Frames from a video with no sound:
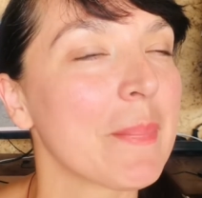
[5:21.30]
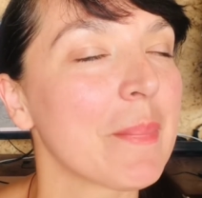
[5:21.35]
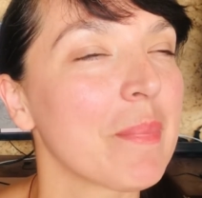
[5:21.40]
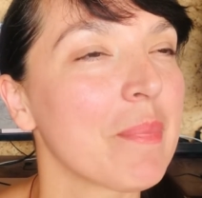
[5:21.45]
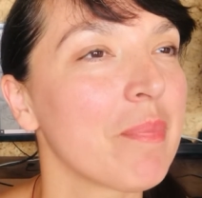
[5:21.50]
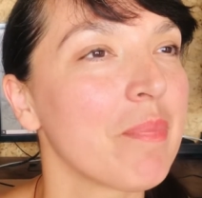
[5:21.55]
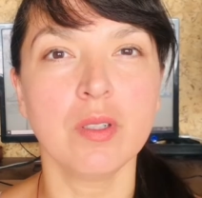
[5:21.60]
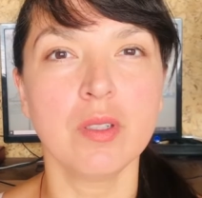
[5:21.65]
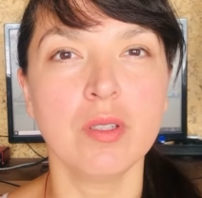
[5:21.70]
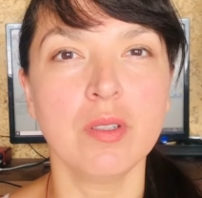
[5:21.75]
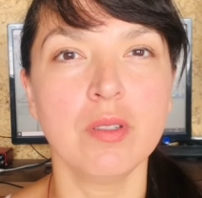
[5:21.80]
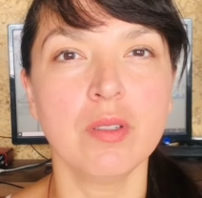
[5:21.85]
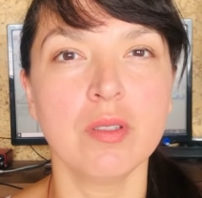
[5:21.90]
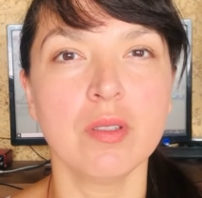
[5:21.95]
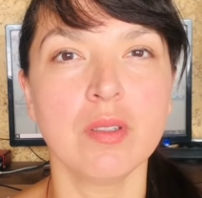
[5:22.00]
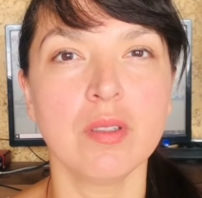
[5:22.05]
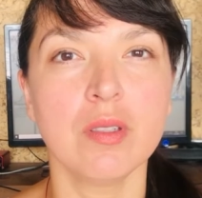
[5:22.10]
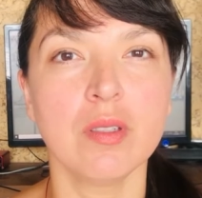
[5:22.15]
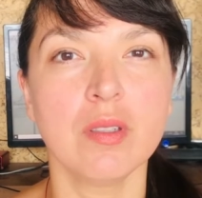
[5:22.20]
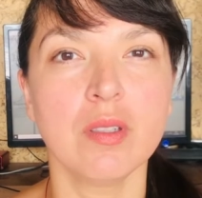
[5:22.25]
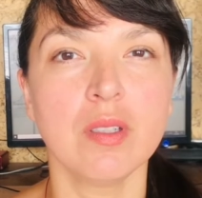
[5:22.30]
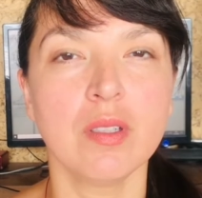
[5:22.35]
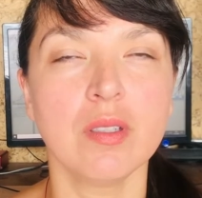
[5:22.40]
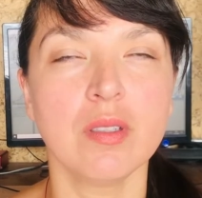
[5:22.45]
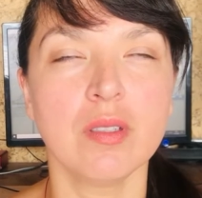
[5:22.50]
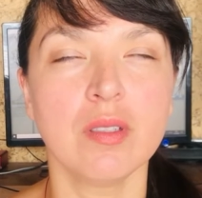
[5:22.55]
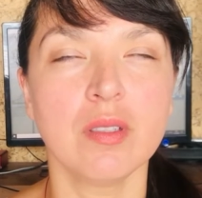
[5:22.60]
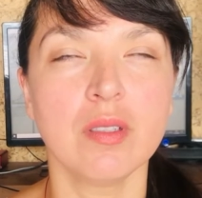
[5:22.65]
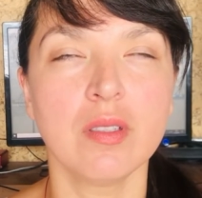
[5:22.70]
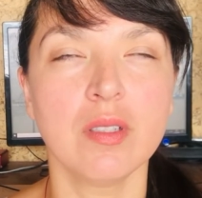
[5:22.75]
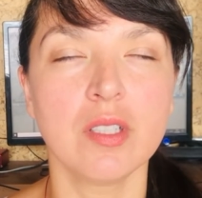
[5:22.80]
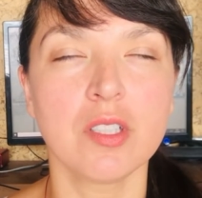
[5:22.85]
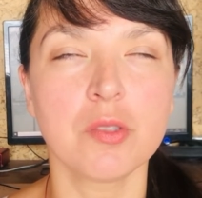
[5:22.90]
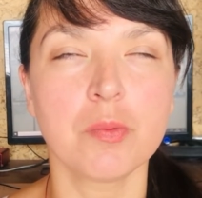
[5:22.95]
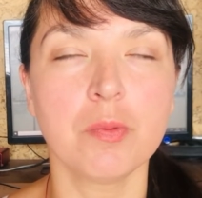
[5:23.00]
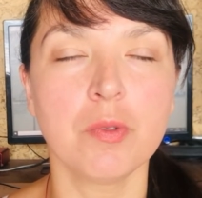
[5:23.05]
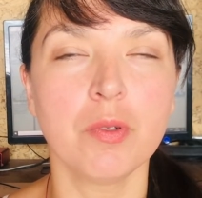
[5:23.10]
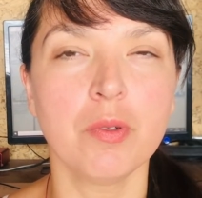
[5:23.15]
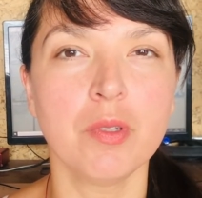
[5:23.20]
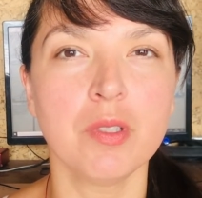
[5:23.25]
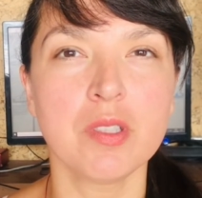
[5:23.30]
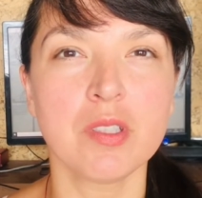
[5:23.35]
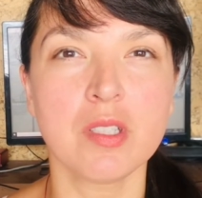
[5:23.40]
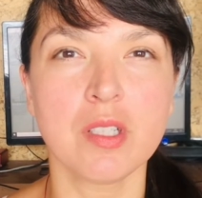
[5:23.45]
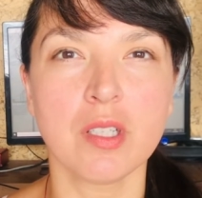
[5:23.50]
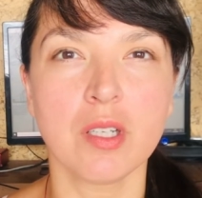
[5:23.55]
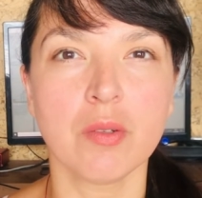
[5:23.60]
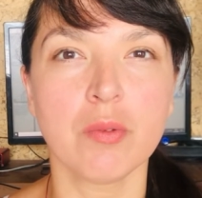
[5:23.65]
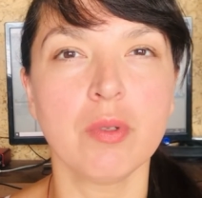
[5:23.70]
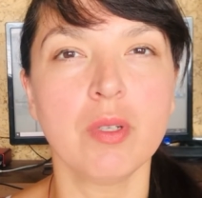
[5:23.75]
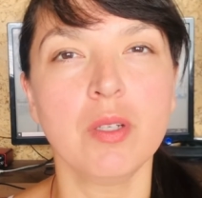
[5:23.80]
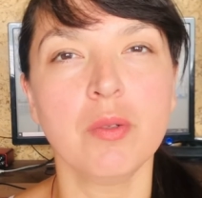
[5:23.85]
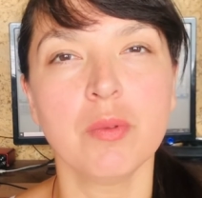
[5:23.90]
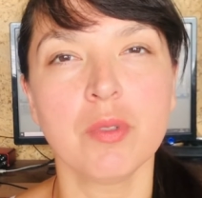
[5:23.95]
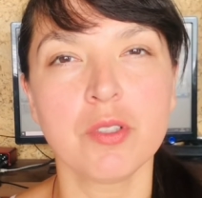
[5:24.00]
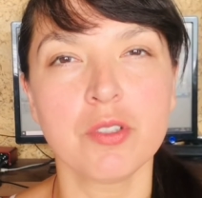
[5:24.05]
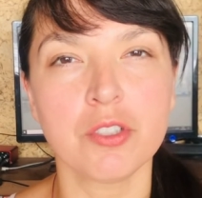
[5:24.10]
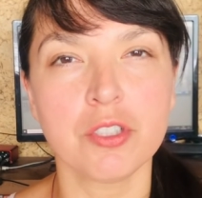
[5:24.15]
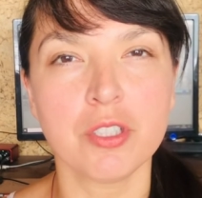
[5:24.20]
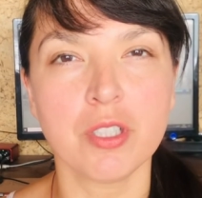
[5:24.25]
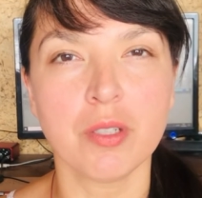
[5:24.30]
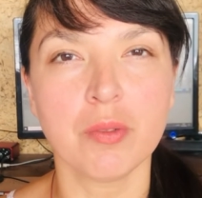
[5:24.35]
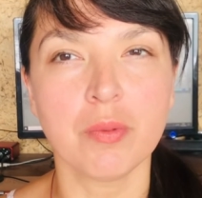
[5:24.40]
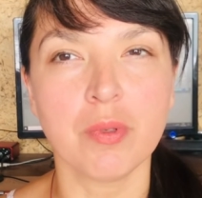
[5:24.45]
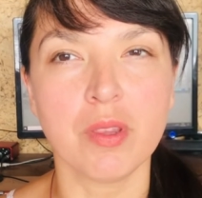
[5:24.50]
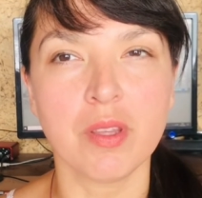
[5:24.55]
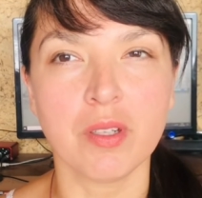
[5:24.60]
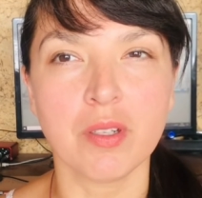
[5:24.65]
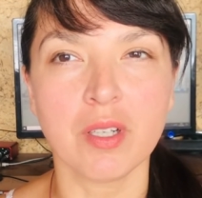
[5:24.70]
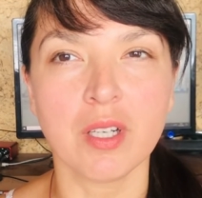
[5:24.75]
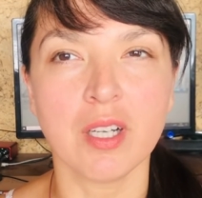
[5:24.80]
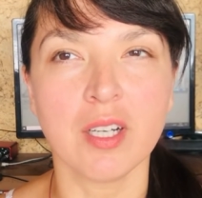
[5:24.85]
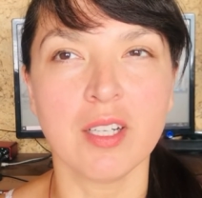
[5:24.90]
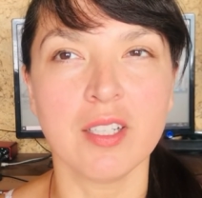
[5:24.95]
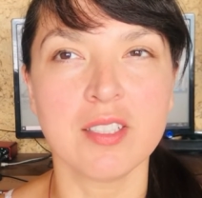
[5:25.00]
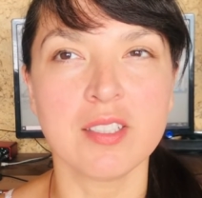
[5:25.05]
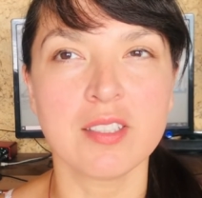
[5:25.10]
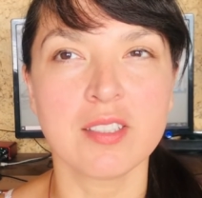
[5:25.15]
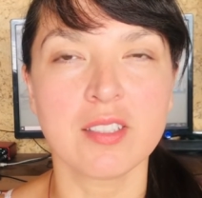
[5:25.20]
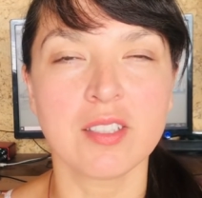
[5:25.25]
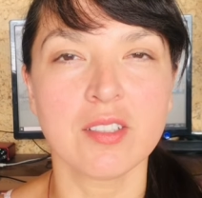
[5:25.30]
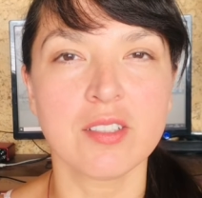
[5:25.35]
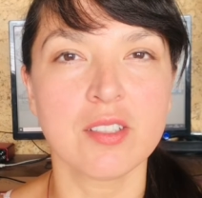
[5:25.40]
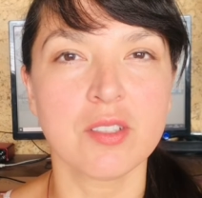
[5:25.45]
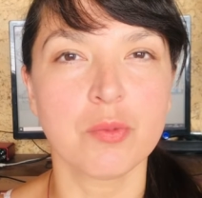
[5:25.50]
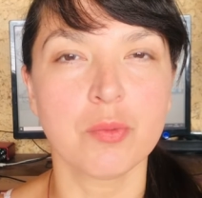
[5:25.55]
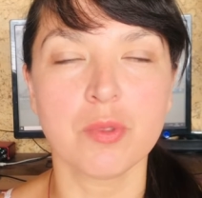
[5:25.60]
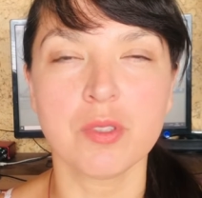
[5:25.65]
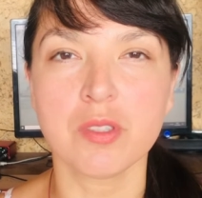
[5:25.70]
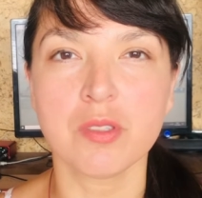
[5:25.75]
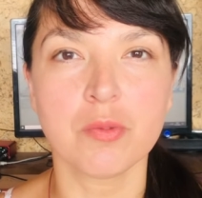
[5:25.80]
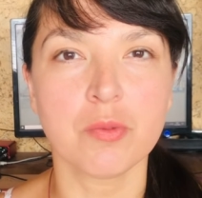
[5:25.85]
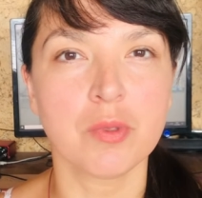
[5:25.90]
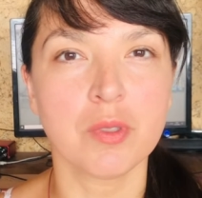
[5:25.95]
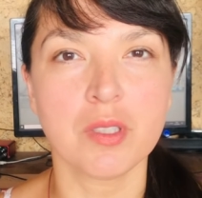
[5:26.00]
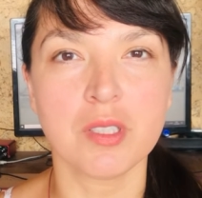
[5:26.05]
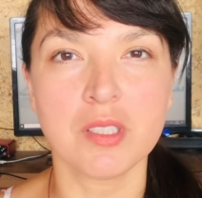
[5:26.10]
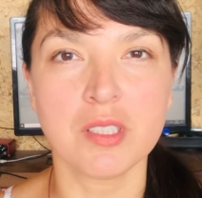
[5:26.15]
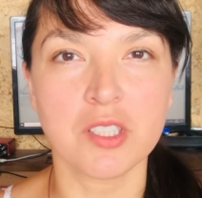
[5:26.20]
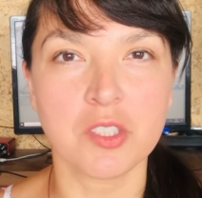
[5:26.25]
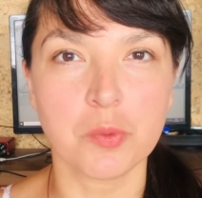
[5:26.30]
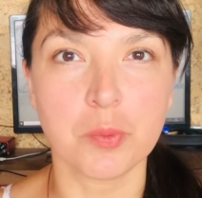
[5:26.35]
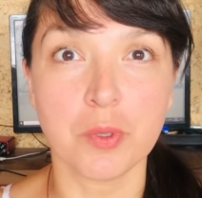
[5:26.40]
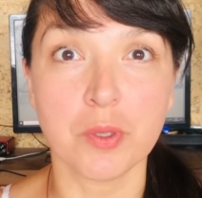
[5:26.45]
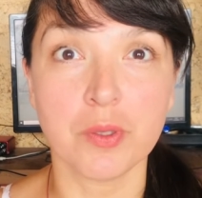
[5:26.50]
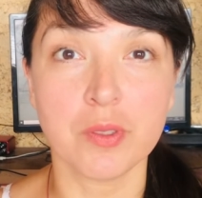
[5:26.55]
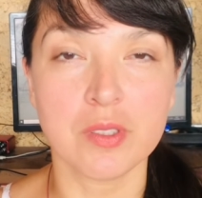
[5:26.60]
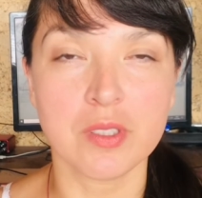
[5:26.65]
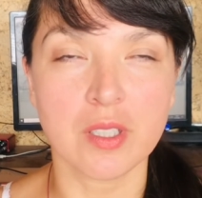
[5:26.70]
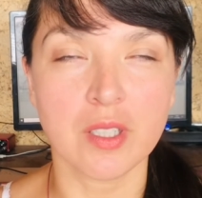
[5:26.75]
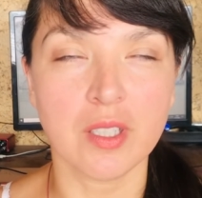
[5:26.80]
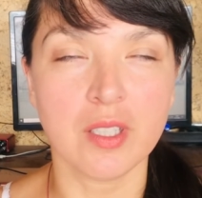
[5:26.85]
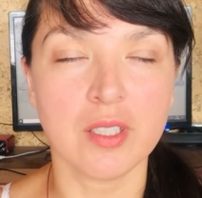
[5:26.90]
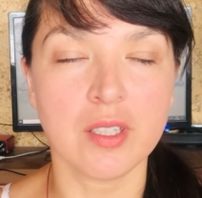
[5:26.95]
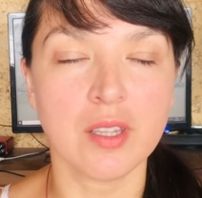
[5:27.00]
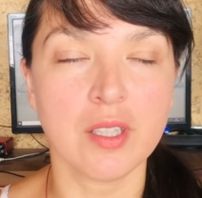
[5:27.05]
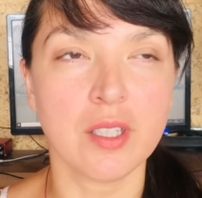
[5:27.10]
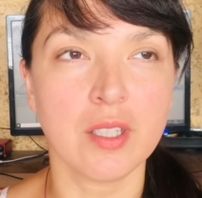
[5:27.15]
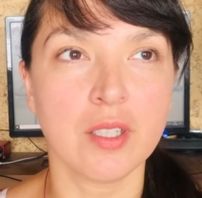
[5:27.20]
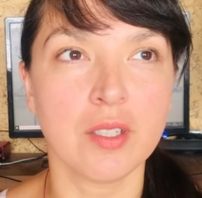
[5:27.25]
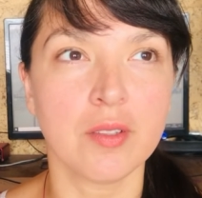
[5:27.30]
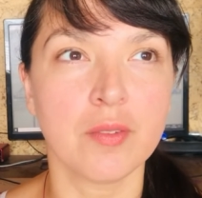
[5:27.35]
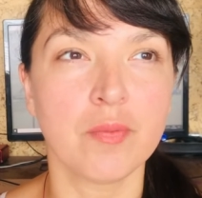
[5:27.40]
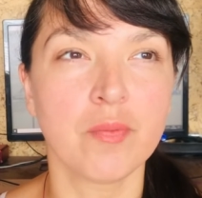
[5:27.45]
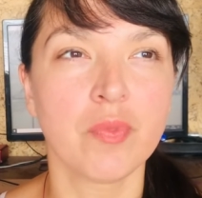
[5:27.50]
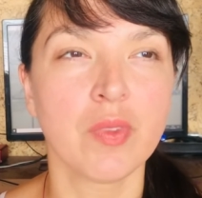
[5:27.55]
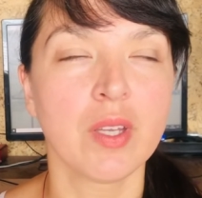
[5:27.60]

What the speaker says: One experience that I really want to share with you guys, because it was the worst experience I had there.